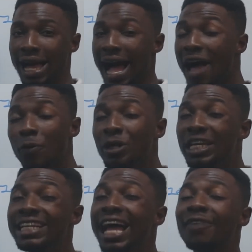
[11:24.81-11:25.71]
I
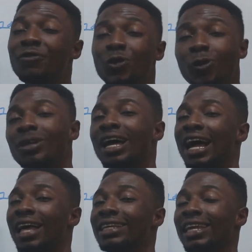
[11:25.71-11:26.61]
wouldn't have known
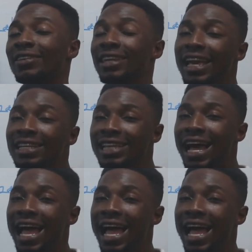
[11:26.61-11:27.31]
the nature